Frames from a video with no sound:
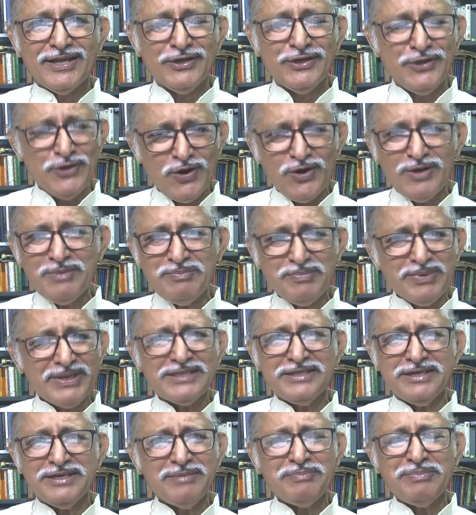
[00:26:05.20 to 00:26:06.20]
Non
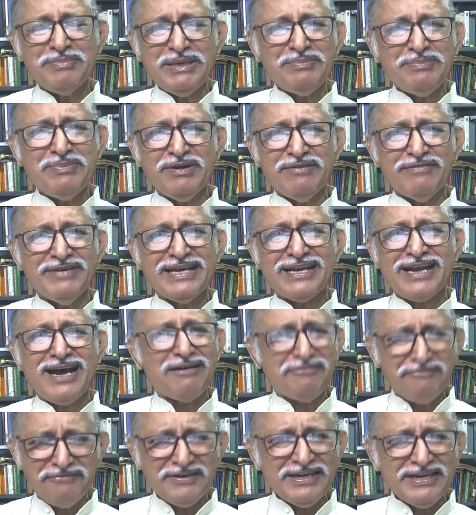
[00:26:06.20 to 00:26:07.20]
brethren people were
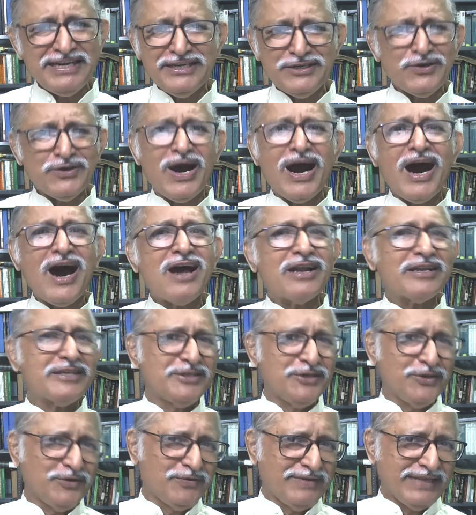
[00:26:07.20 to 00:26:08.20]
afraid to
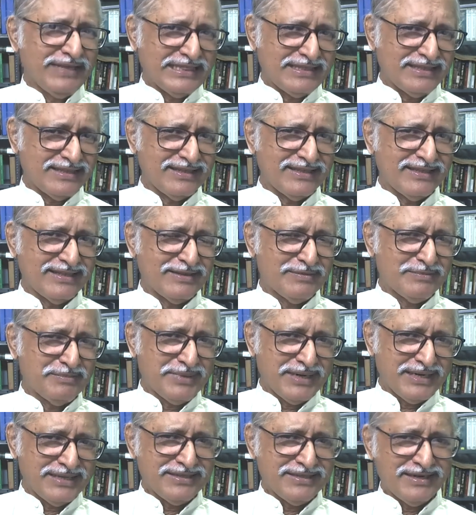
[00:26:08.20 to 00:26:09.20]
argue with
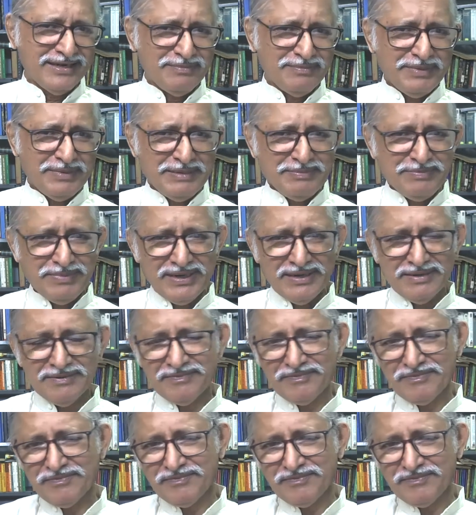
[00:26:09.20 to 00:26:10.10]
brethren people.